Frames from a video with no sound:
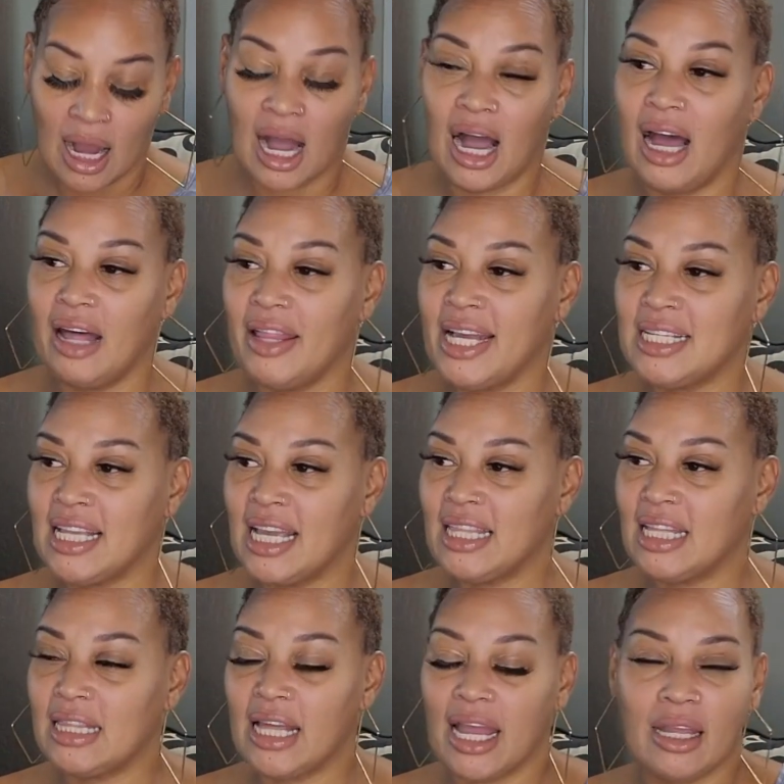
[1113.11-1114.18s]
Uh, they said
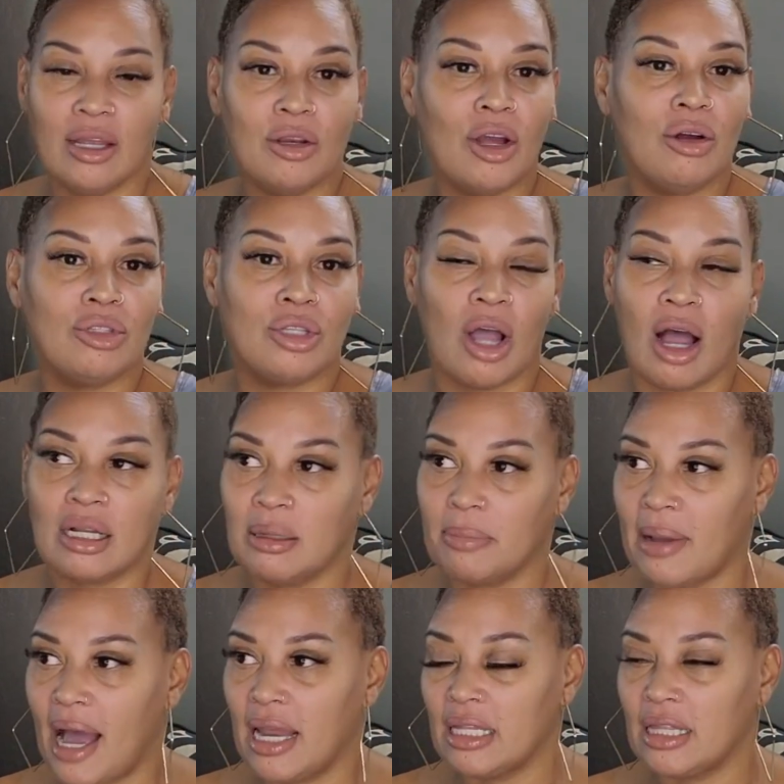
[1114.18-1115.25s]
that they, you know, talked
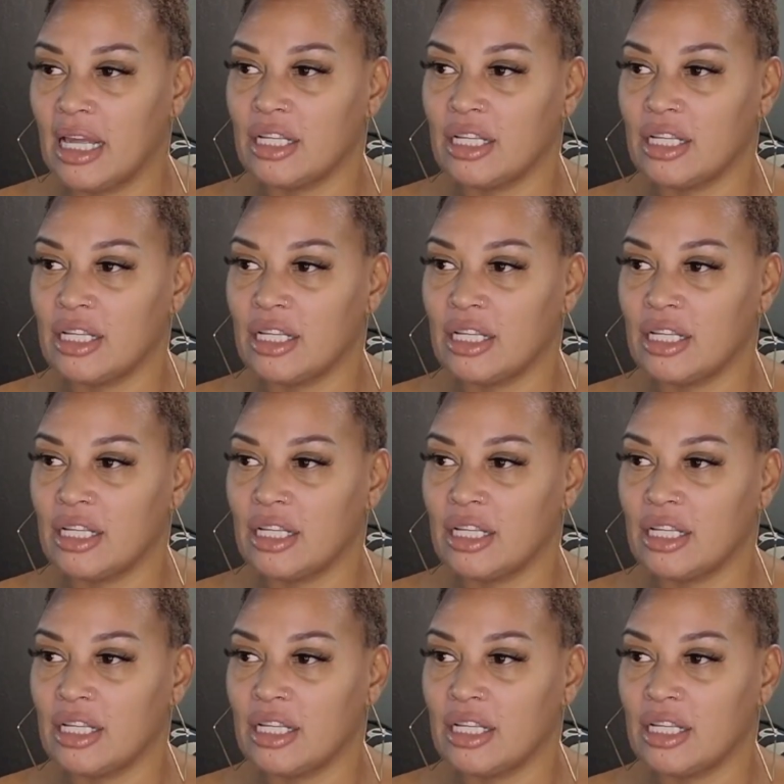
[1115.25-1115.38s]
about it.